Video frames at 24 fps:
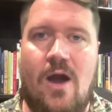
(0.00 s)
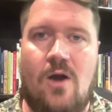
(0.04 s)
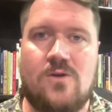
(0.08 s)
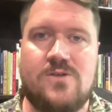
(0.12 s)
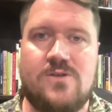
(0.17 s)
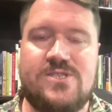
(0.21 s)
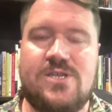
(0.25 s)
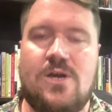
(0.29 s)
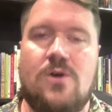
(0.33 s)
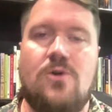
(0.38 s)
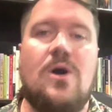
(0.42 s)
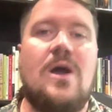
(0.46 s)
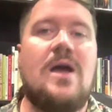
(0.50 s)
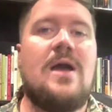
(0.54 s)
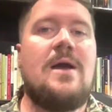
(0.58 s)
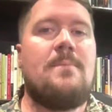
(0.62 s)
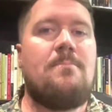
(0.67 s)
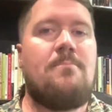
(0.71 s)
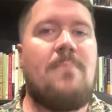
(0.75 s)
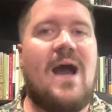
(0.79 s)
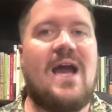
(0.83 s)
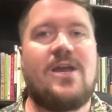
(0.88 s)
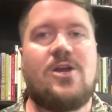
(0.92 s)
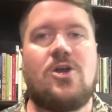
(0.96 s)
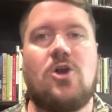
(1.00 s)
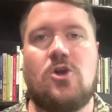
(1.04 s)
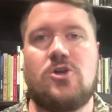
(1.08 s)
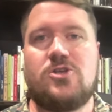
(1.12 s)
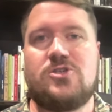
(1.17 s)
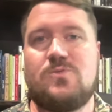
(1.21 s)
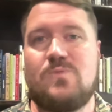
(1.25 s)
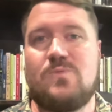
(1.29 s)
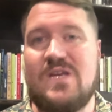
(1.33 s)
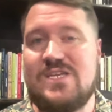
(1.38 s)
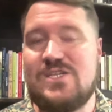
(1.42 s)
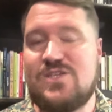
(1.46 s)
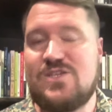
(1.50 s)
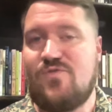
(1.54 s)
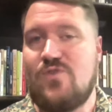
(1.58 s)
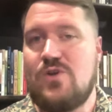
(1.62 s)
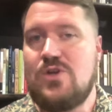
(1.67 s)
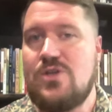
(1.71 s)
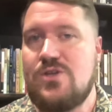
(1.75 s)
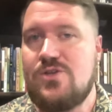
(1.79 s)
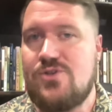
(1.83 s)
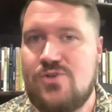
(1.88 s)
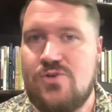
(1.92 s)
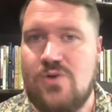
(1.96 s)
So my encouragement is for you
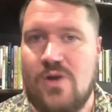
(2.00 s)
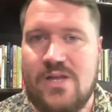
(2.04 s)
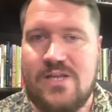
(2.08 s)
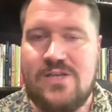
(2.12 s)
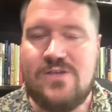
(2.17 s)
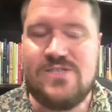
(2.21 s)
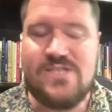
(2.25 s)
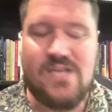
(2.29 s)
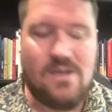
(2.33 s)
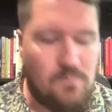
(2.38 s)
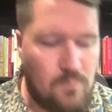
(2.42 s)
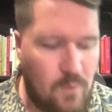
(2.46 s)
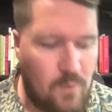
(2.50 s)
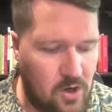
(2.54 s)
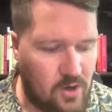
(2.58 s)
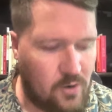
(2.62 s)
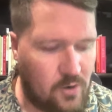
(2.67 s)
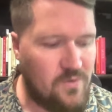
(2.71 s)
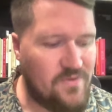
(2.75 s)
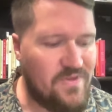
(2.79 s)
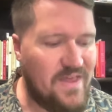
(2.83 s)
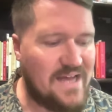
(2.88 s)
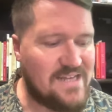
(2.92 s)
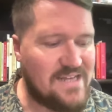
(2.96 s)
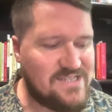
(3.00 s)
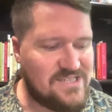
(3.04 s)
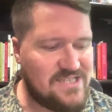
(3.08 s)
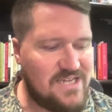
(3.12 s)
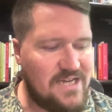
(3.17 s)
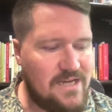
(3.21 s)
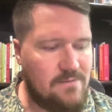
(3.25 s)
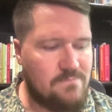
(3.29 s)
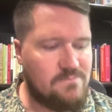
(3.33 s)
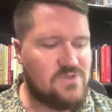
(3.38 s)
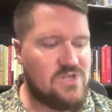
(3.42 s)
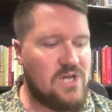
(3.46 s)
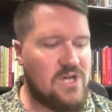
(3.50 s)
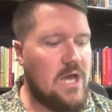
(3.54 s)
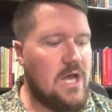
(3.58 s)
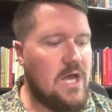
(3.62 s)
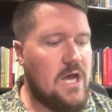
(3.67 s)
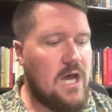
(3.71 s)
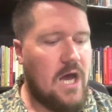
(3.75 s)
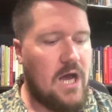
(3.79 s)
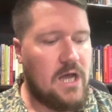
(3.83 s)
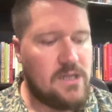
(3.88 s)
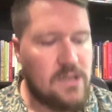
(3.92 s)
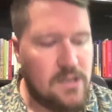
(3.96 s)
to do it. And you say, Mark, well, that seems
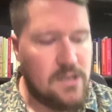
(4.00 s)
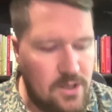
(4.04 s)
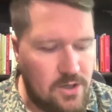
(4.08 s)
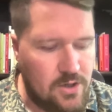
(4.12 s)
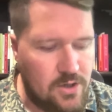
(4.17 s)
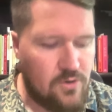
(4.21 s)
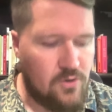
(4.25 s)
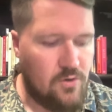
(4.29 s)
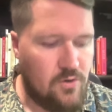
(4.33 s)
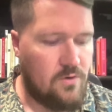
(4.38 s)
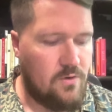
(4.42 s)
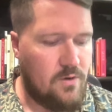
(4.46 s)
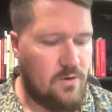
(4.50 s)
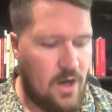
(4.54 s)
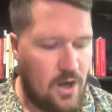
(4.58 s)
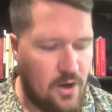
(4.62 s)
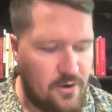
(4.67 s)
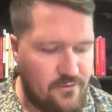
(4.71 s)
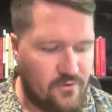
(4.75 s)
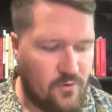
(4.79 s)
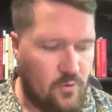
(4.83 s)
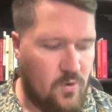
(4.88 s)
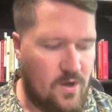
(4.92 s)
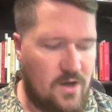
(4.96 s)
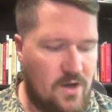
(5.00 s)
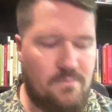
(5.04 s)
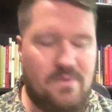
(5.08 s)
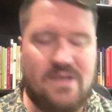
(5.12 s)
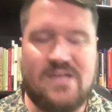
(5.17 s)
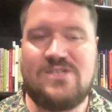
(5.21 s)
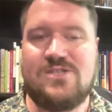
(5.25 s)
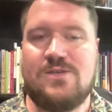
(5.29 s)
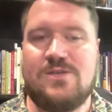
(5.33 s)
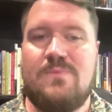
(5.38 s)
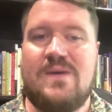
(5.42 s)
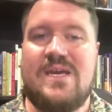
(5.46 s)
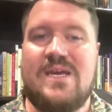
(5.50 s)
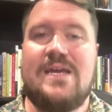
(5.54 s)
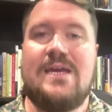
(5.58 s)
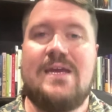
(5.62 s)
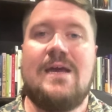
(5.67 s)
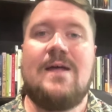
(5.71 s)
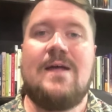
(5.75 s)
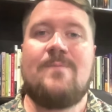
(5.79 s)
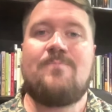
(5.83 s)
a little overwhelming to me.